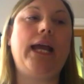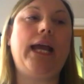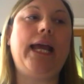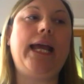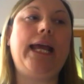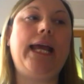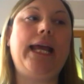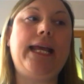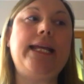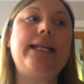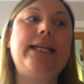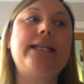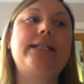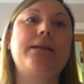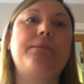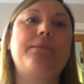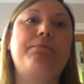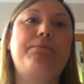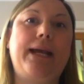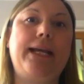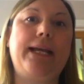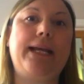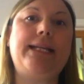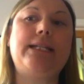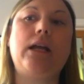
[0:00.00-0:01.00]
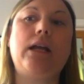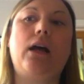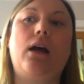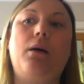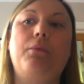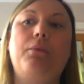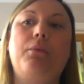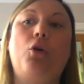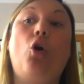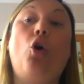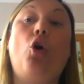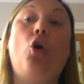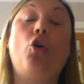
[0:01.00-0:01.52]
is based
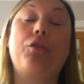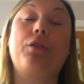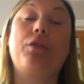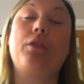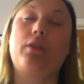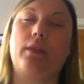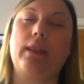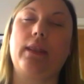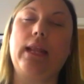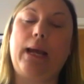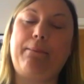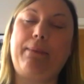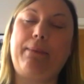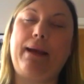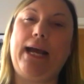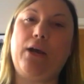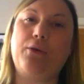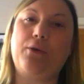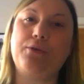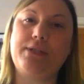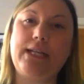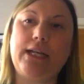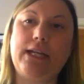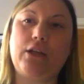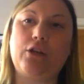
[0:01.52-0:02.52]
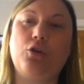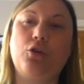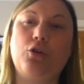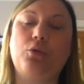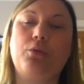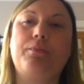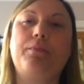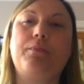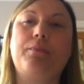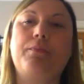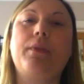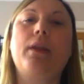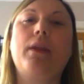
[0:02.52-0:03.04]
on that POW signal.
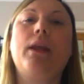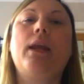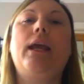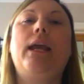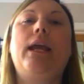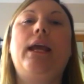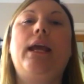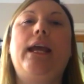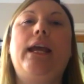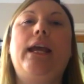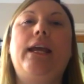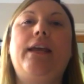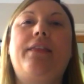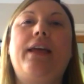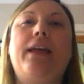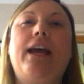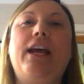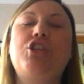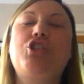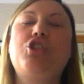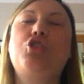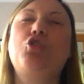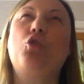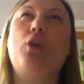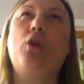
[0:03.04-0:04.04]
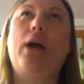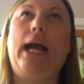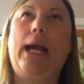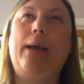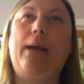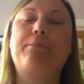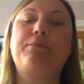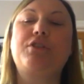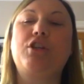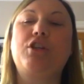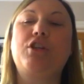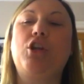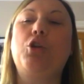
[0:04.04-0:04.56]
That's your
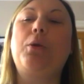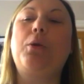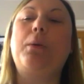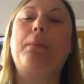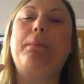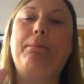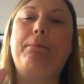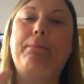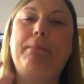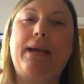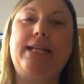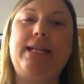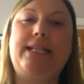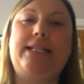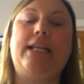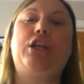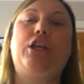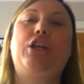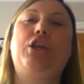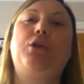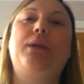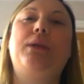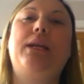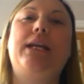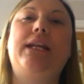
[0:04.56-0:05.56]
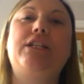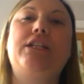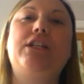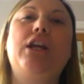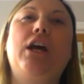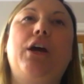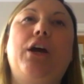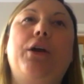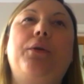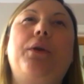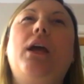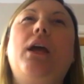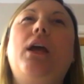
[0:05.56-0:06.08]
absolute basic you need to
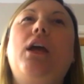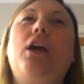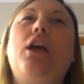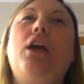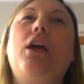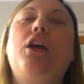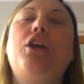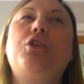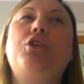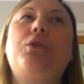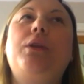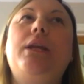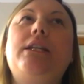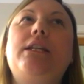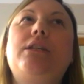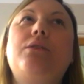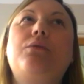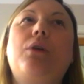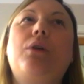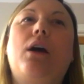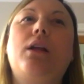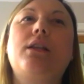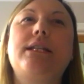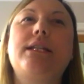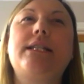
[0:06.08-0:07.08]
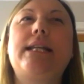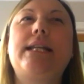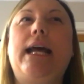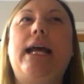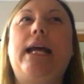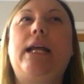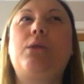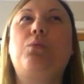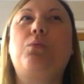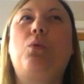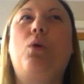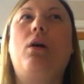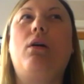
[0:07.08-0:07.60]
know. You need to
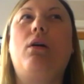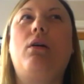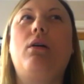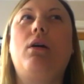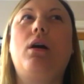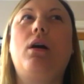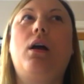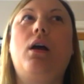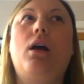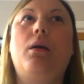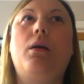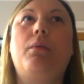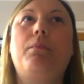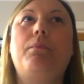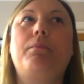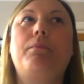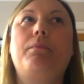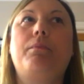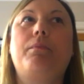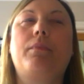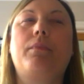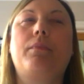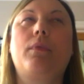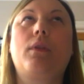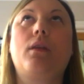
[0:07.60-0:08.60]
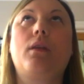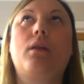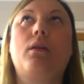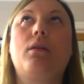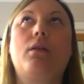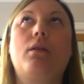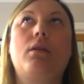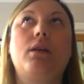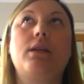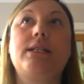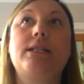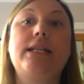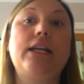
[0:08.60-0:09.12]
understand what
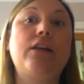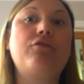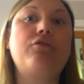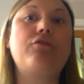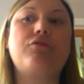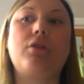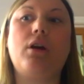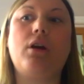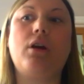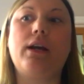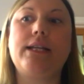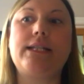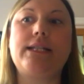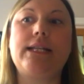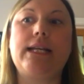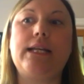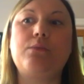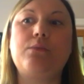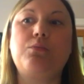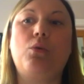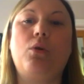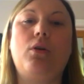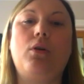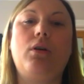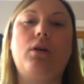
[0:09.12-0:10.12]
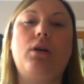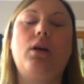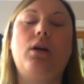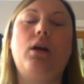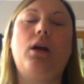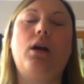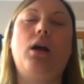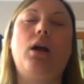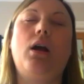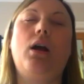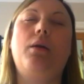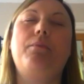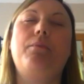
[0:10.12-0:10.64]
synchronizes, what
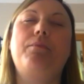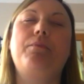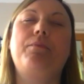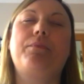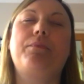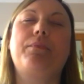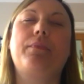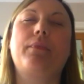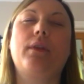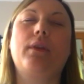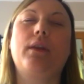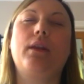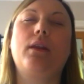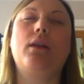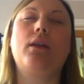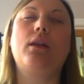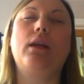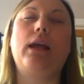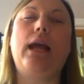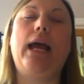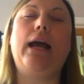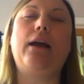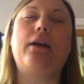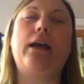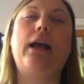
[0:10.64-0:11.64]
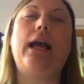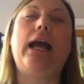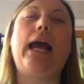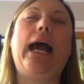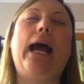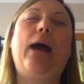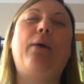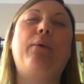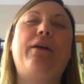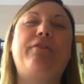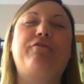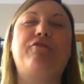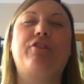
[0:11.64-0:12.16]

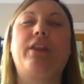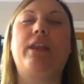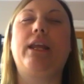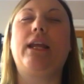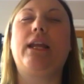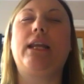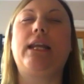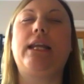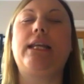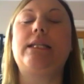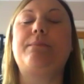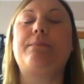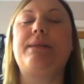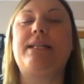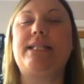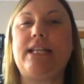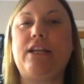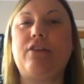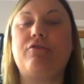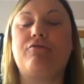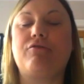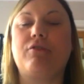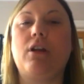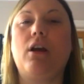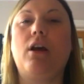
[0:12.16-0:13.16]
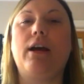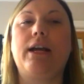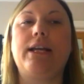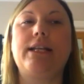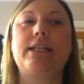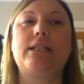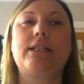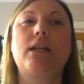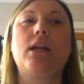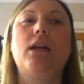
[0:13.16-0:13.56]
how everything needs to be synchronized.